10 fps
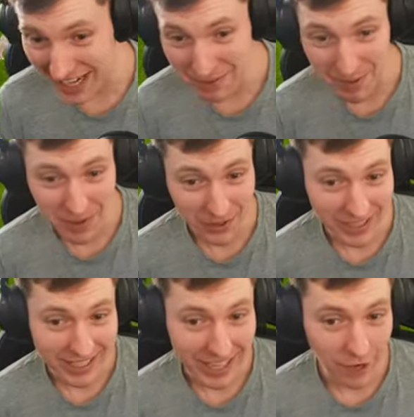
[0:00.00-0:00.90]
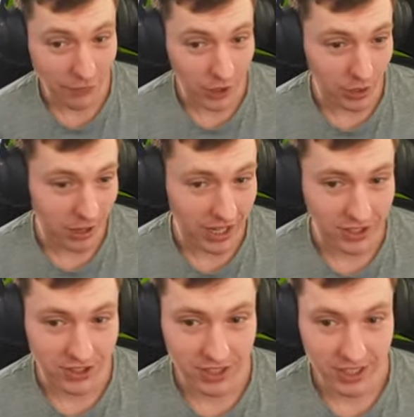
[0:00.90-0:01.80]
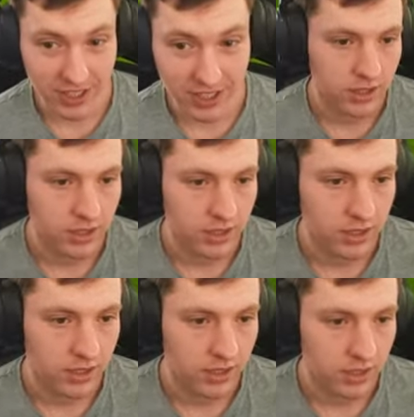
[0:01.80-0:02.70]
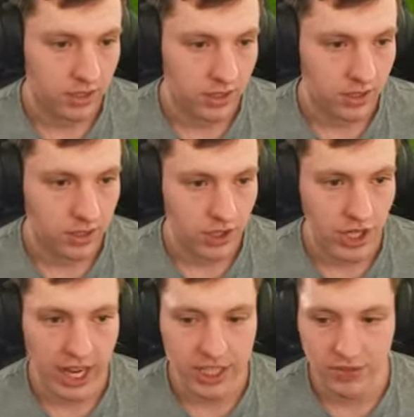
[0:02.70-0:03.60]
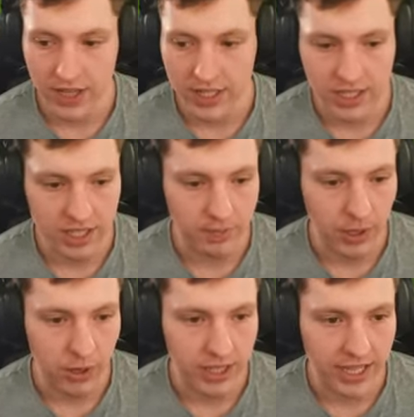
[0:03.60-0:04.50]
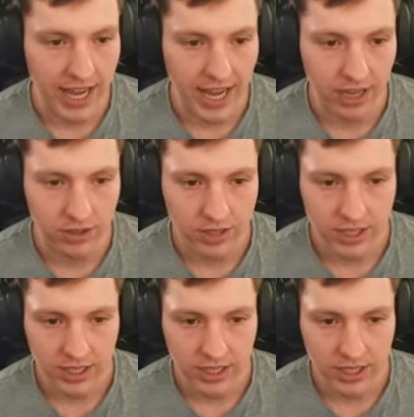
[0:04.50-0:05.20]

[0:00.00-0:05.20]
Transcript: that was going to be a penalty. I thought it was. Chance for Italy building now.